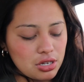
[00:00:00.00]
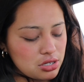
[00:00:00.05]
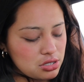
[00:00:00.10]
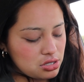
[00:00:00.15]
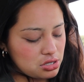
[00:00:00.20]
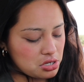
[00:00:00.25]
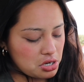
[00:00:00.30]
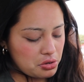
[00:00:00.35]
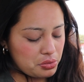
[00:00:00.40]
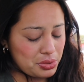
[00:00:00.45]

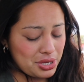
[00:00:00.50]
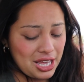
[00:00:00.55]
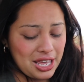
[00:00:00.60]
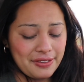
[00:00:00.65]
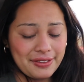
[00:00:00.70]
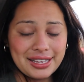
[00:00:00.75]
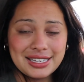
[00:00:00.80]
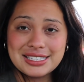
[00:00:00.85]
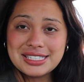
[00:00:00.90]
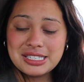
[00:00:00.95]
So yeah,
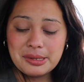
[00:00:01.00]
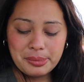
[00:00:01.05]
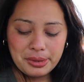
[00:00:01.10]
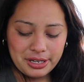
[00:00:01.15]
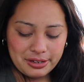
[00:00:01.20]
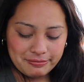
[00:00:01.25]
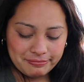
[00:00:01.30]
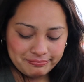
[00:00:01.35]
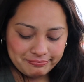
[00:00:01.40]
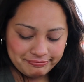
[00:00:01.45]
that's the
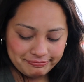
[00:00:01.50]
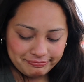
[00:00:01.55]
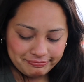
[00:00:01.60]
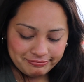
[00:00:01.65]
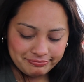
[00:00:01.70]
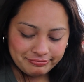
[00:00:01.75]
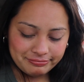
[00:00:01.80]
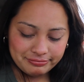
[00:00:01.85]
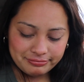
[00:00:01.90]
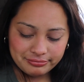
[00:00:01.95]
plan.
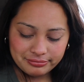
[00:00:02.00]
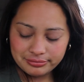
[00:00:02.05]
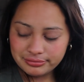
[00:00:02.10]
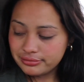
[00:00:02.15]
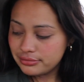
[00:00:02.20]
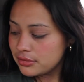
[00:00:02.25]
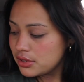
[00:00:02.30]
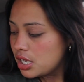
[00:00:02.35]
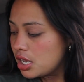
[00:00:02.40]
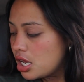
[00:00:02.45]

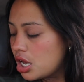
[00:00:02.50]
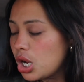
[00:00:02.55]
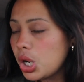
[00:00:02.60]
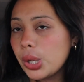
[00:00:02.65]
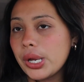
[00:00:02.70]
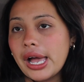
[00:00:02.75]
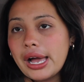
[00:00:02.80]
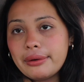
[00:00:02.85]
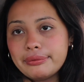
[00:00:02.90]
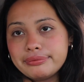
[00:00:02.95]
Oh
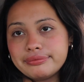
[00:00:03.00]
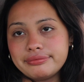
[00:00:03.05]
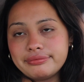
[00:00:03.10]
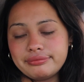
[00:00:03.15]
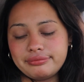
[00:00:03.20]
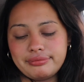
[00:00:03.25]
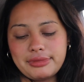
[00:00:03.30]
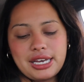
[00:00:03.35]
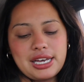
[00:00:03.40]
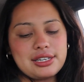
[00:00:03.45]
yeah,
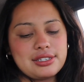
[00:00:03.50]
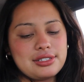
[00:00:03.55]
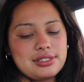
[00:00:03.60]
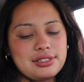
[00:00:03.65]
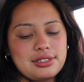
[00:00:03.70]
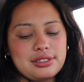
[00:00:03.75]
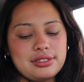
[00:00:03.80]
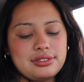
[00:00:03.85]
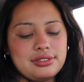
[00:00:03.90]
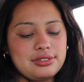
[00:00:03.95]

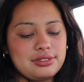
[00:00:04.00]
mask.